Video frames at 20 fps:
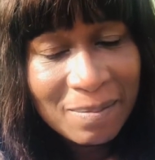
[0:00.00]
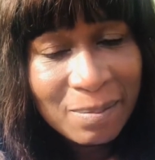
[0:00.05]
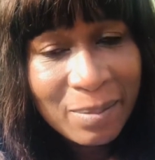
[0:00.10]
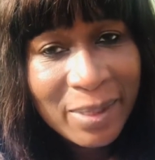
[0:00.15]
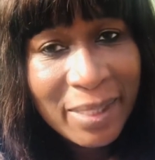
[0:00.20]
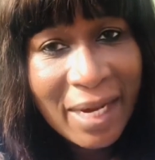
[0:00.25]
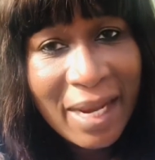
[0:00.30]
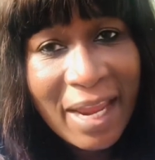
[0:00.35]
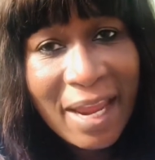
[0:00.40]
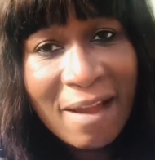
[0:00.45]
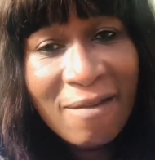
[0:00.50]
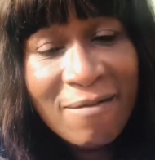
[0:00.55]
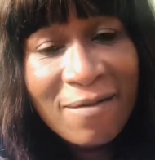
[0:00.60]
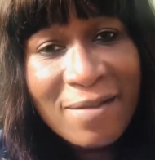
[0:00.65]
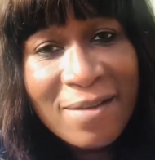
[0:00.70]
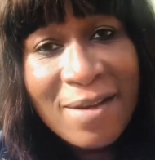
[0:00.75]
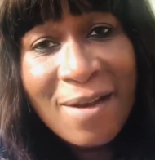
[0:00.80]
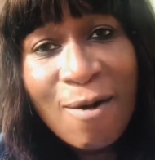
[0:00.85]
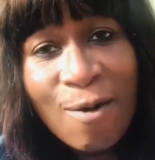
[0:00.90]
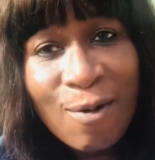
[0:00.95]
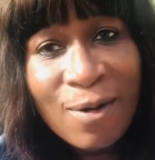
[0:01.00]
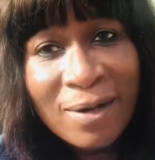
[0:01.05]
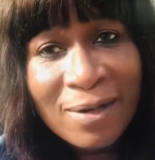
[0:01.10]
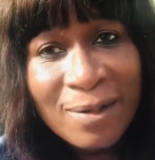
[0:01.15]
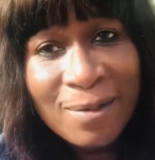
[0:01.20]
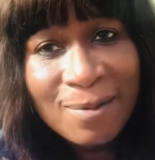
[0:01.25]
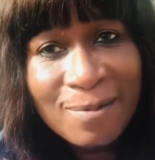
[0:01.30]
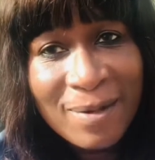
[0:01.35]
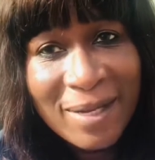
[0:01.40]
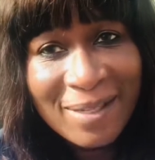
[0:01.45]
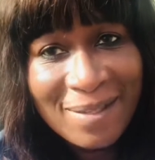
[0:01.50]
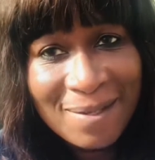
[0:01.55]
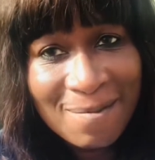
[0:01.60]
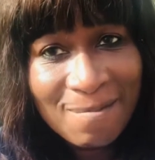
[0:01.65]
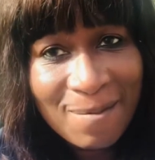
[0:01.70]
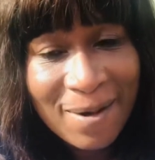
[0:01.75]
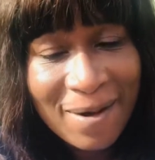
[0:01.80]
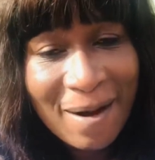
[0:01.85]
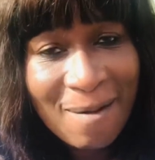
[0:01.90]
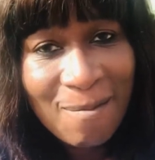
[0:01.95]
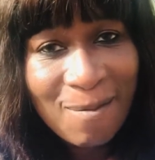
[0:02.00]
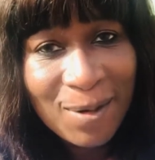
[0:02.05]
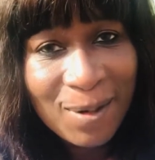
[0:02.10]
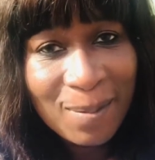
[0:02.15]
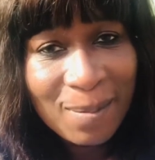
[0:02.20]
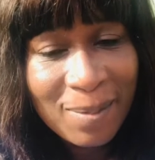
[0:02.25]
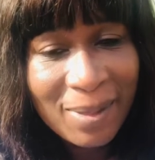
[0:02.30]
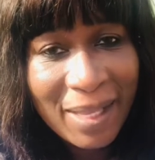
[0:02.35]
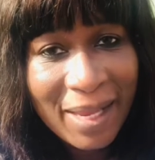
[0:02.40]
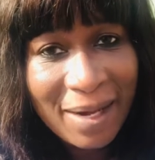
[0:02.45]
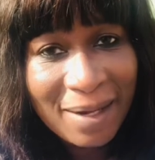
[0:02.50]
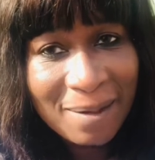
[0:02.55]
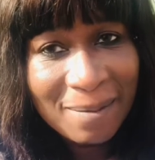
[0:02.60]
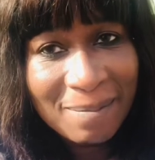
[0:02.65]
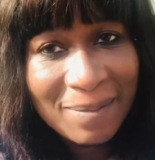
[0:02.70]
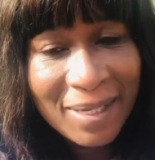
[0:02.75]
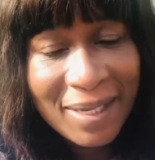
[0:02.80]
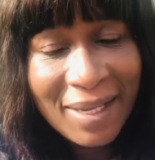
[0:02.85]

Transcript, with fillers: but I have no clue as to where I wanna plant them.